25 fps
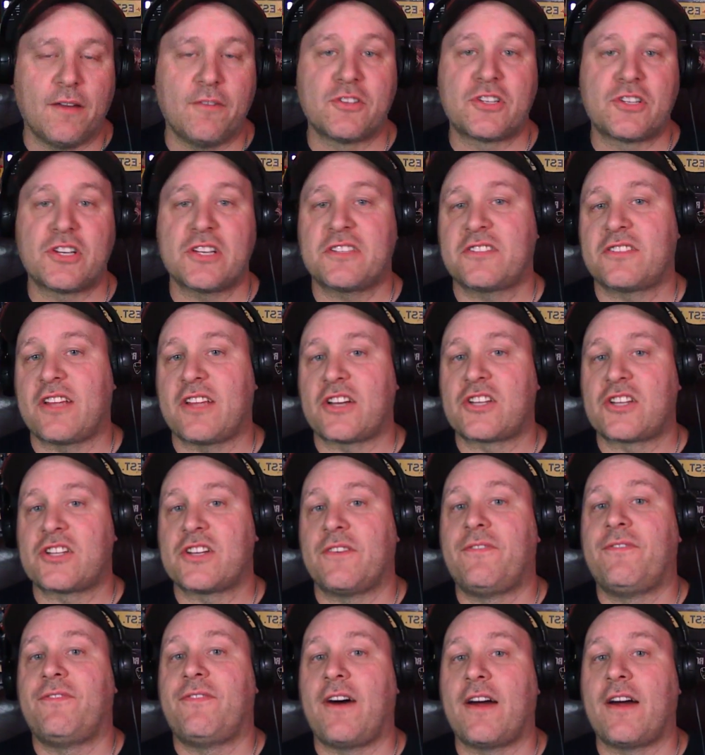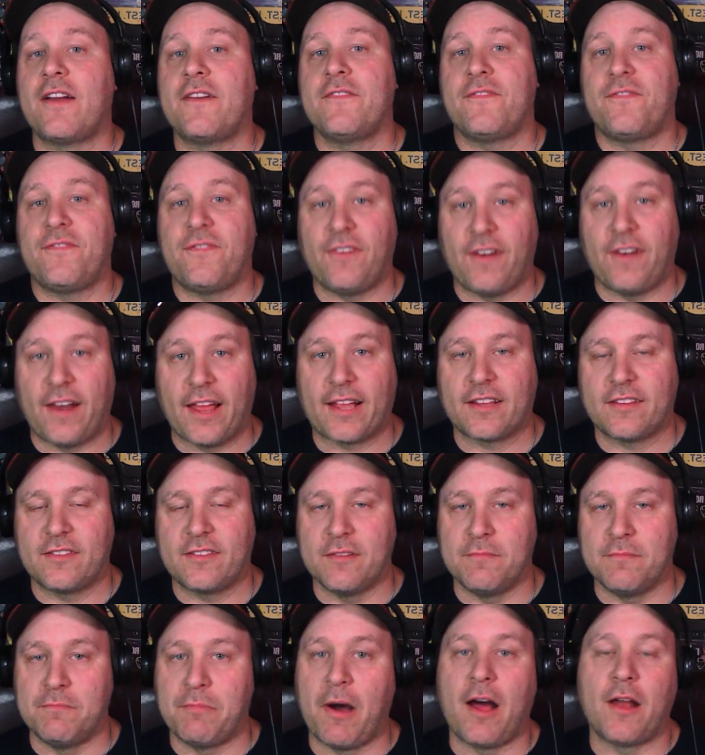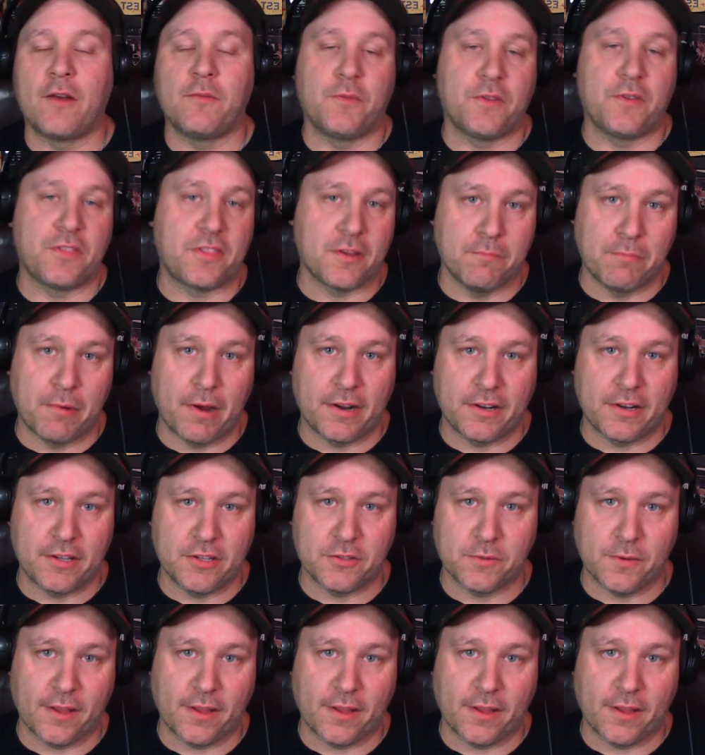It was just such a fun flick to bond with your buddies